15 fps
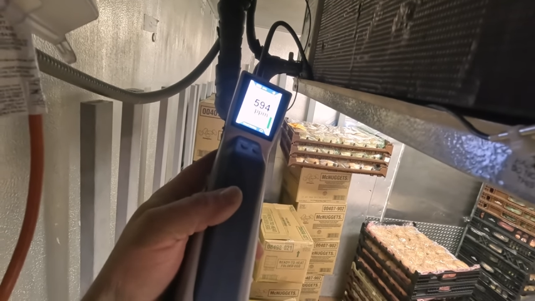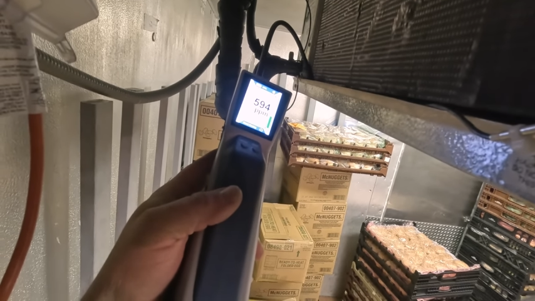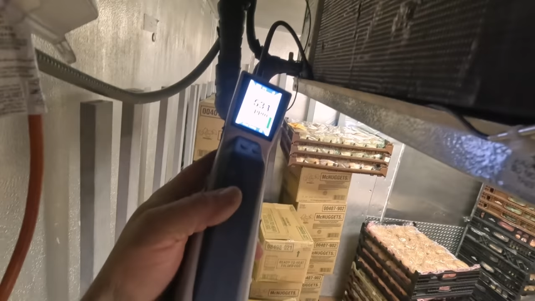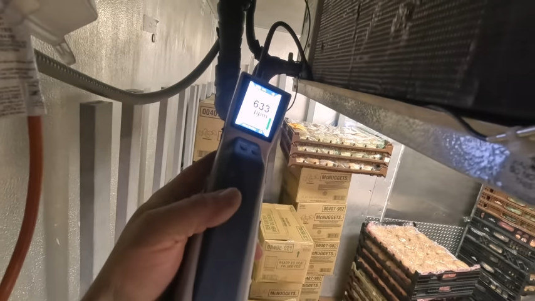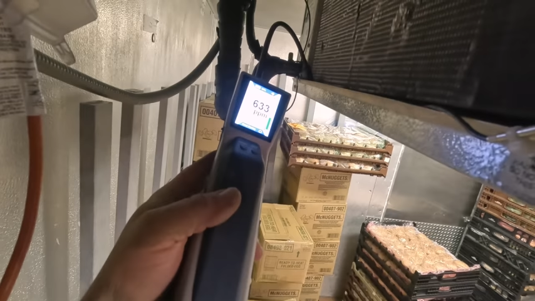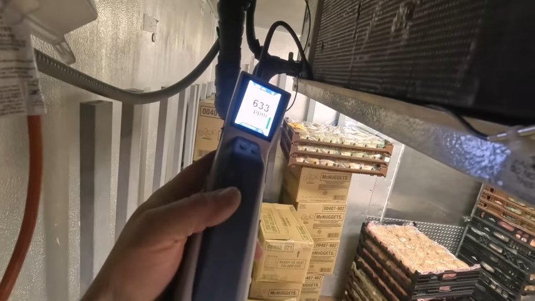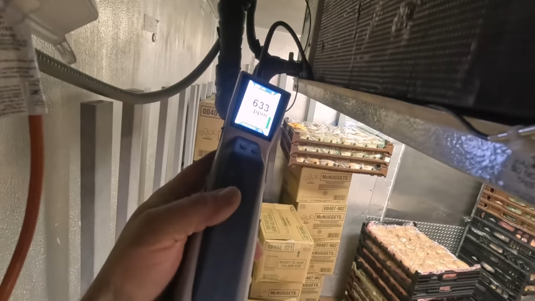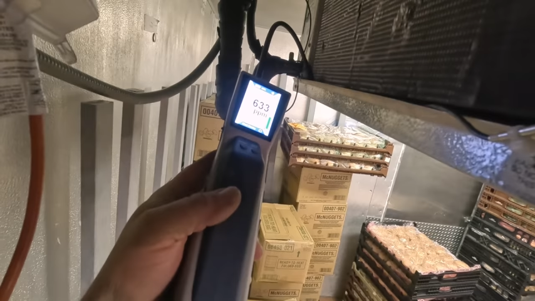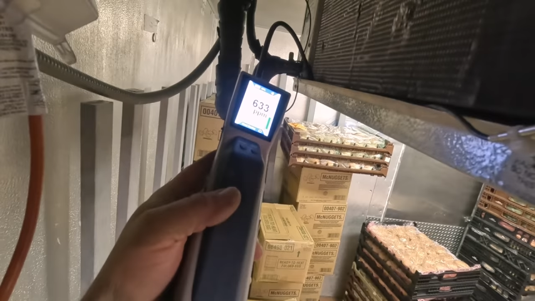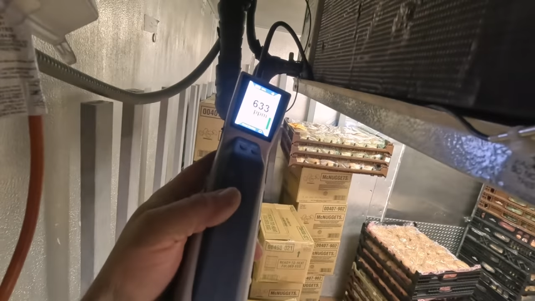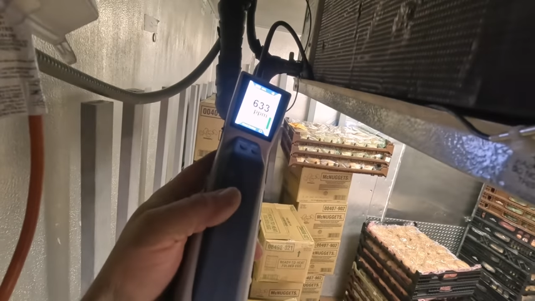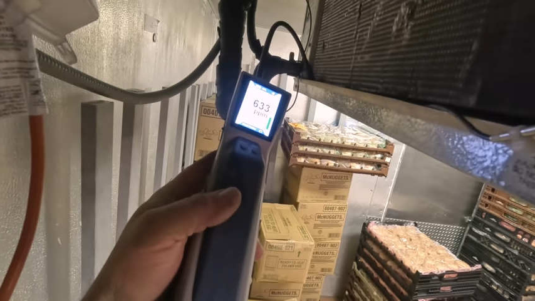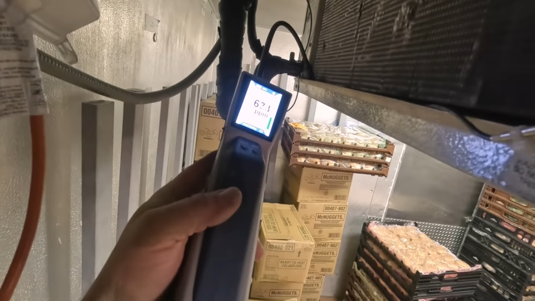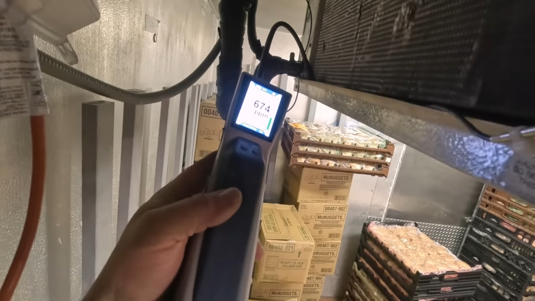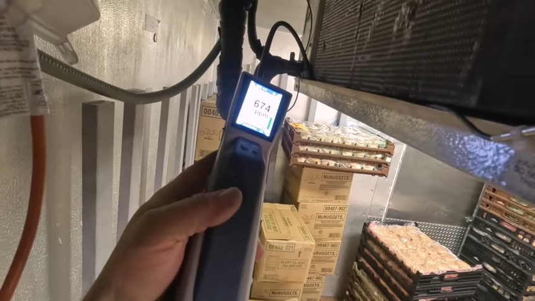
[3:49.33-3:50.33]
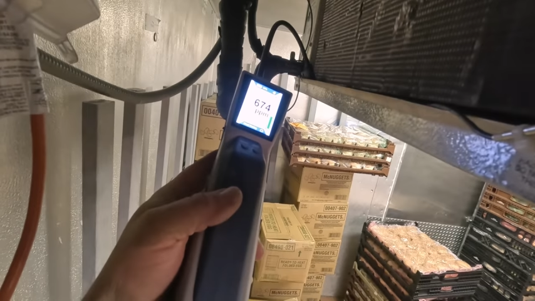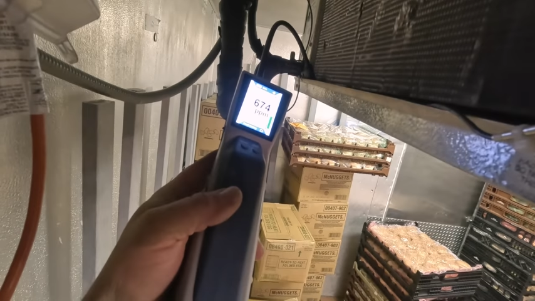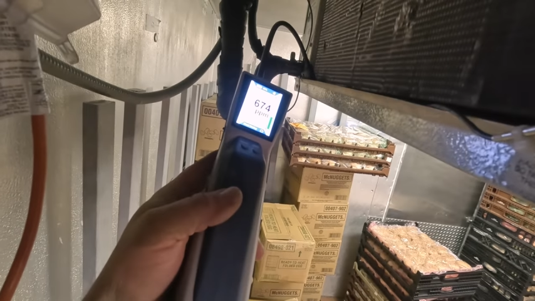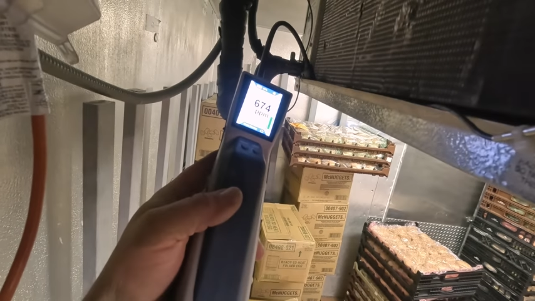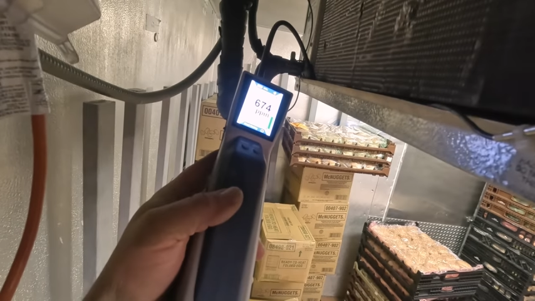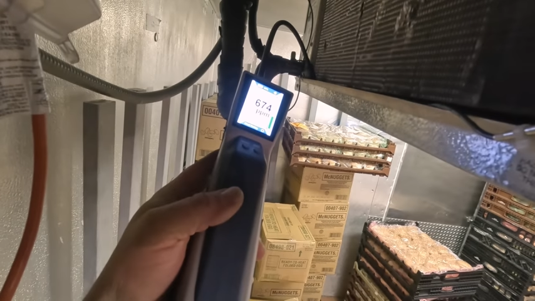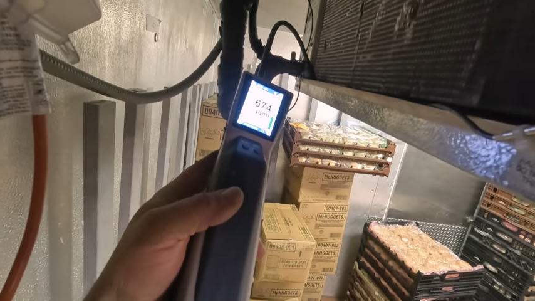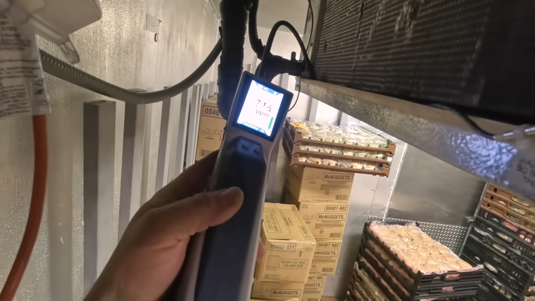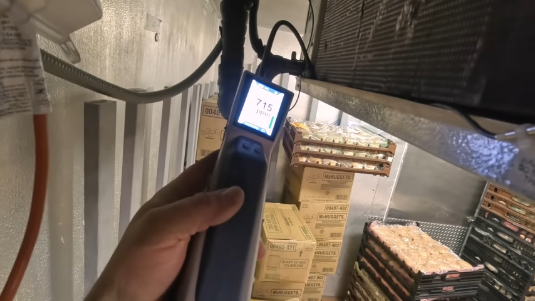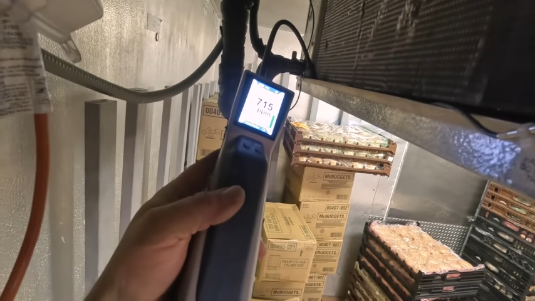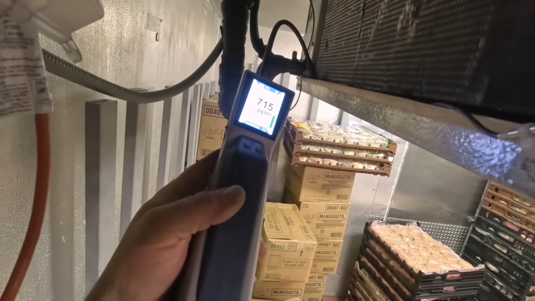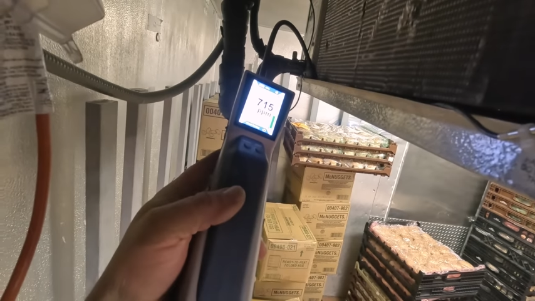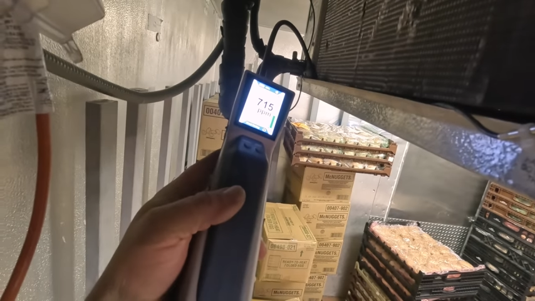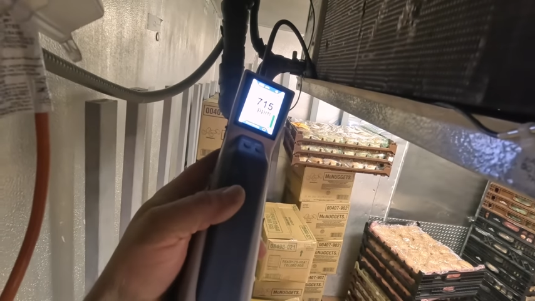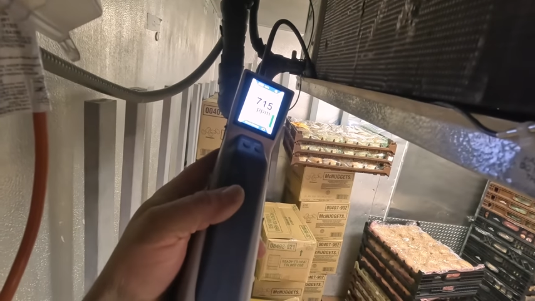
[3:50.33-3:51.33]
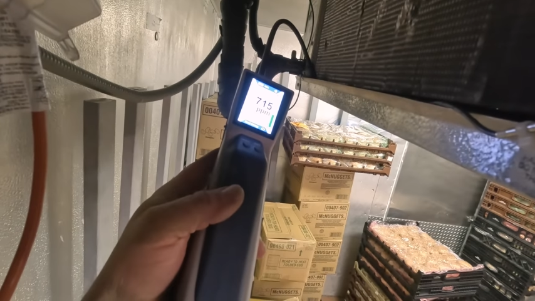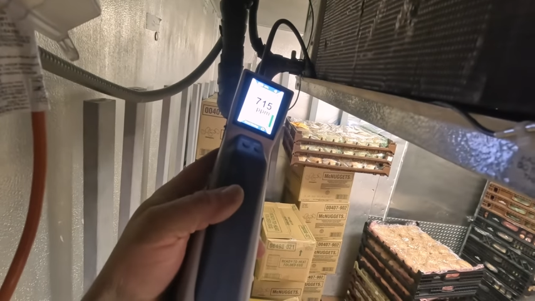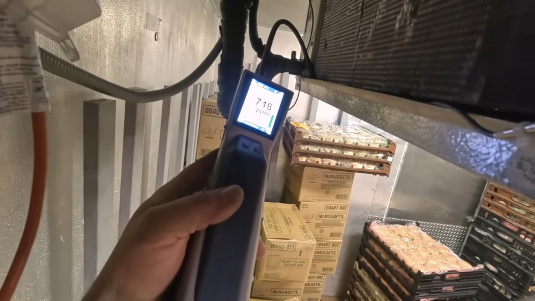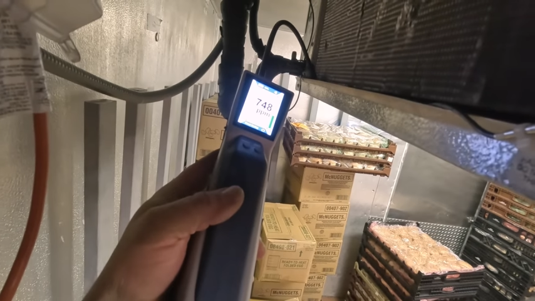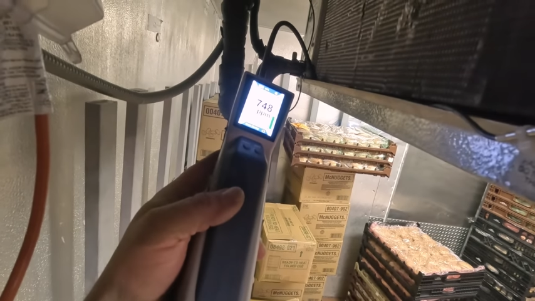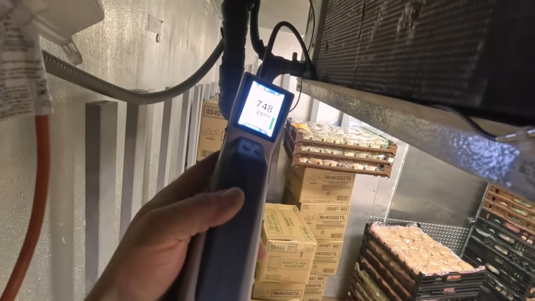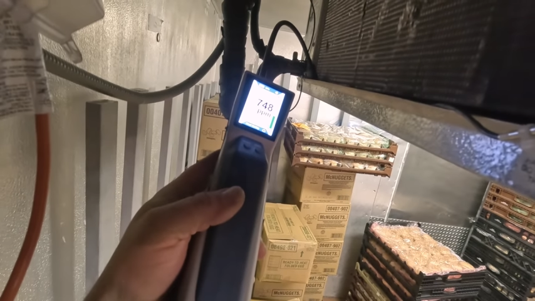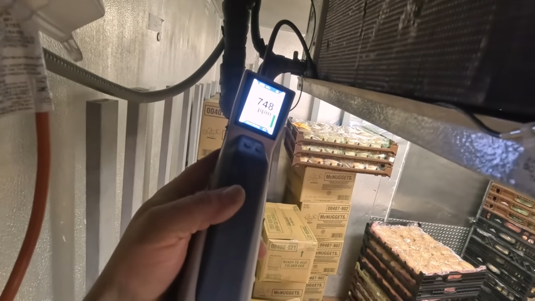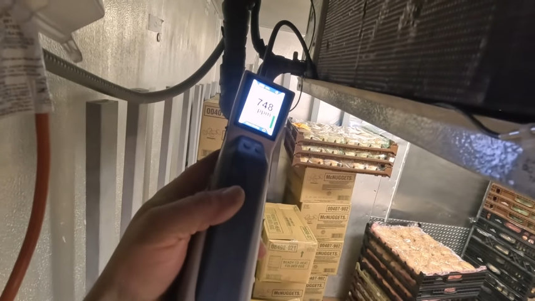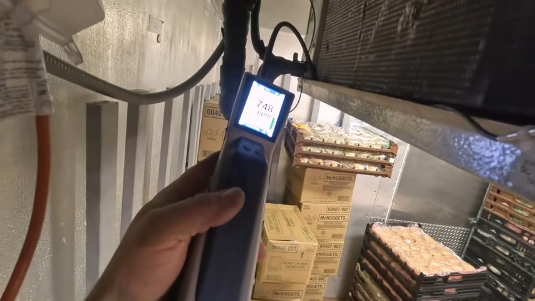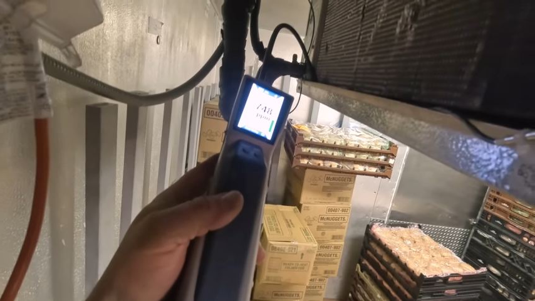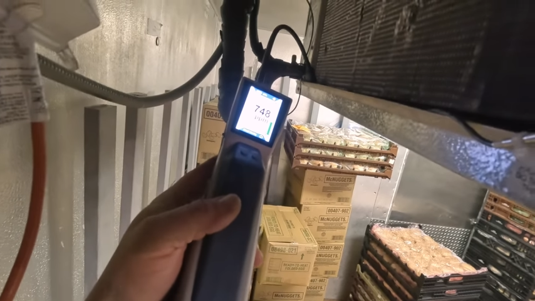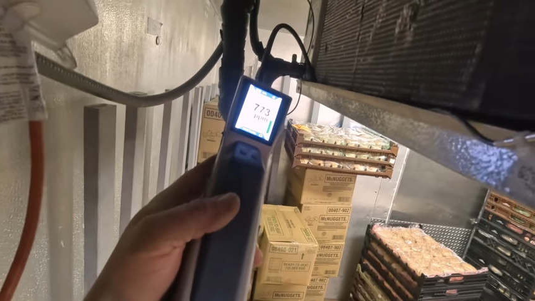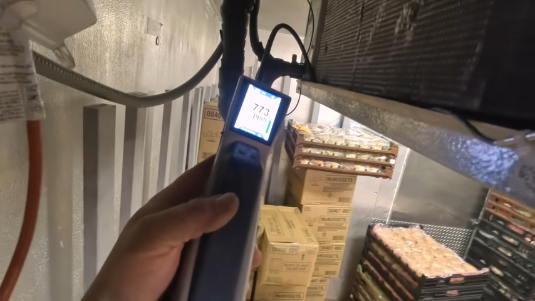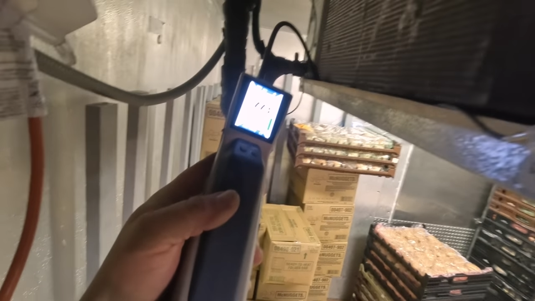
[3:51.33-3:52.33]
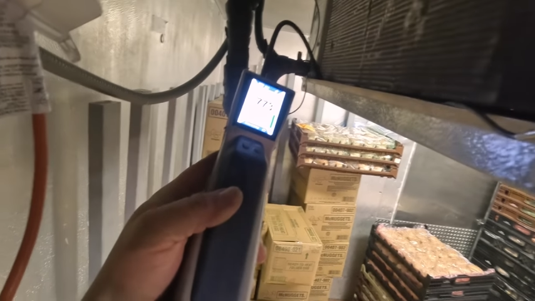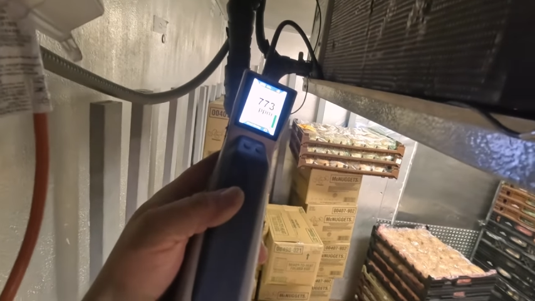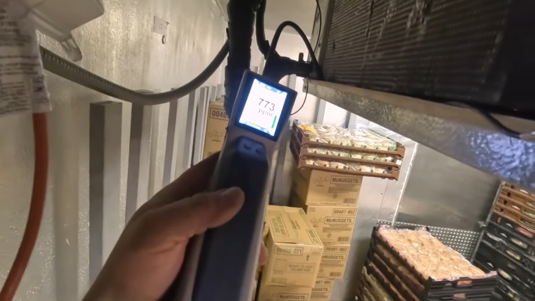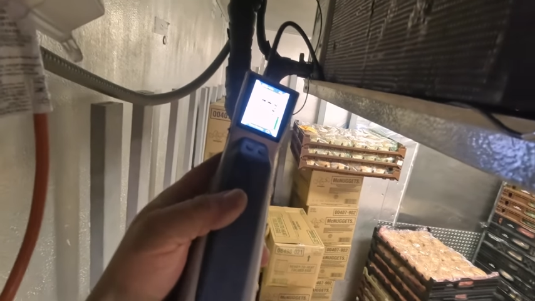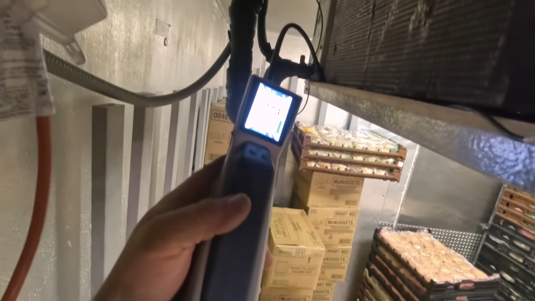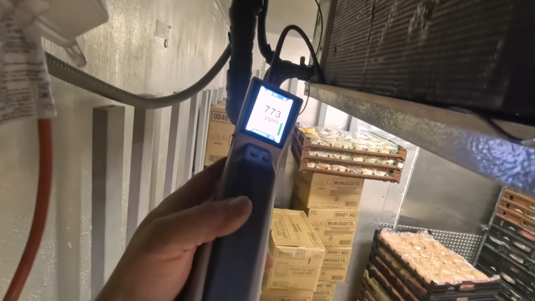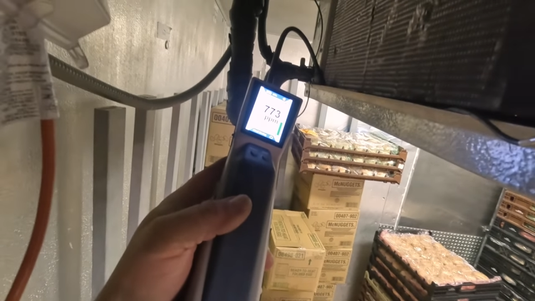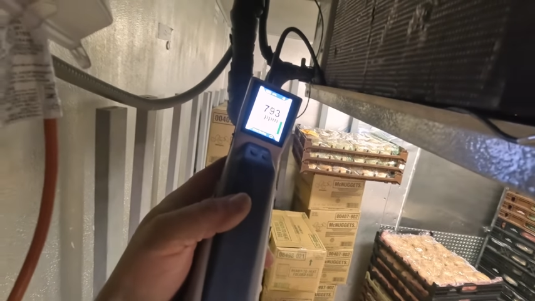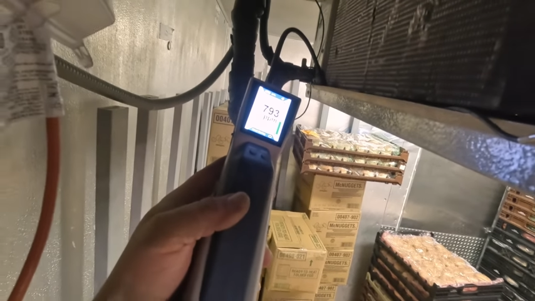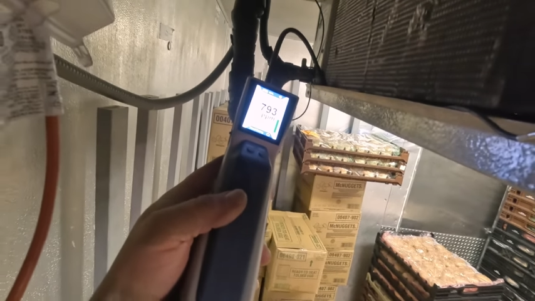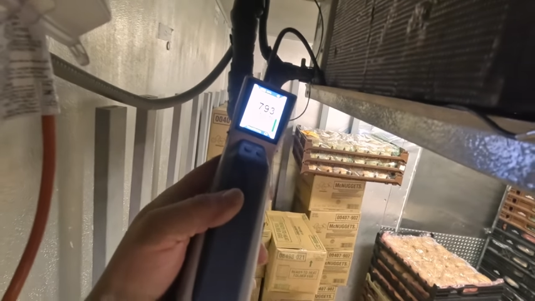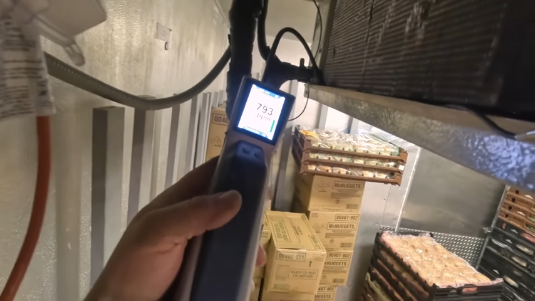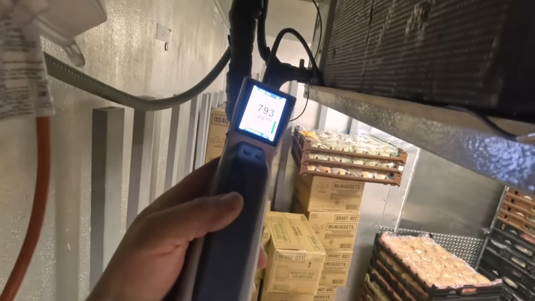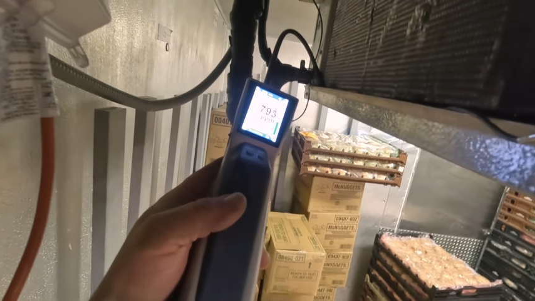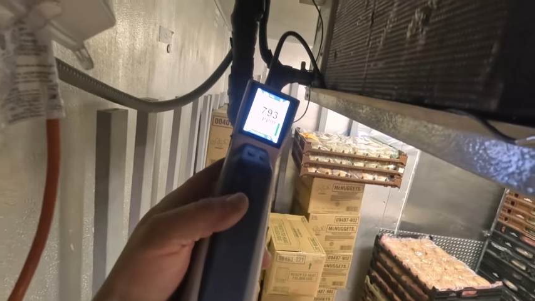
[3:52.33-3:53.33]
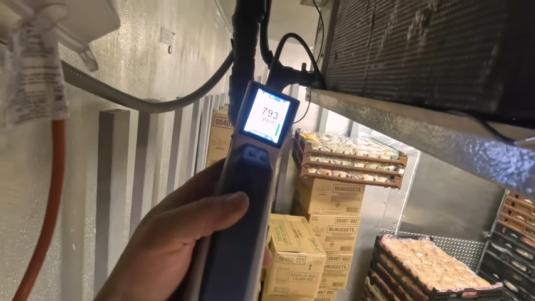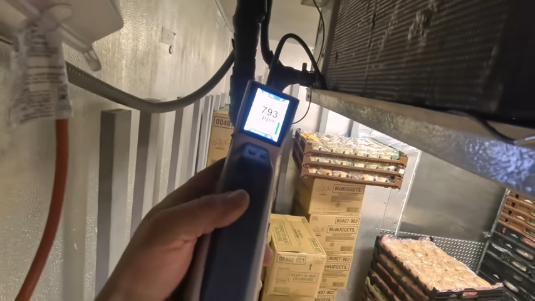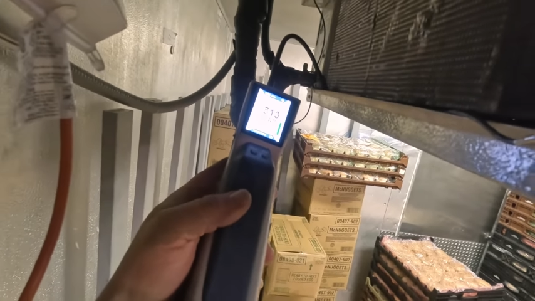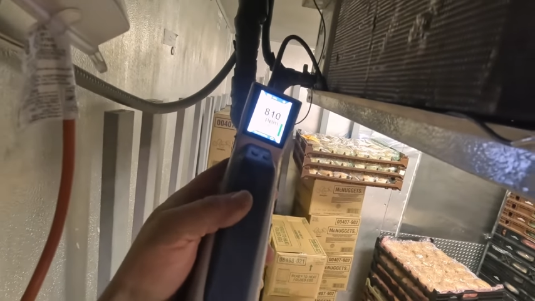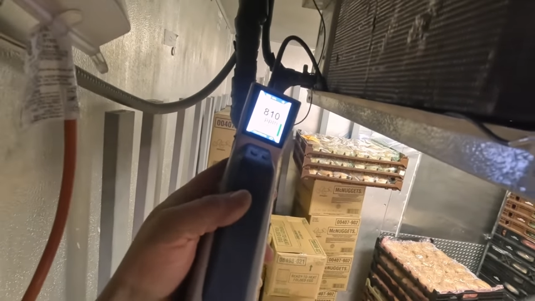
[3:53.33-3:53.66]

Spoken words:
No face is visible, so there are no lips to read.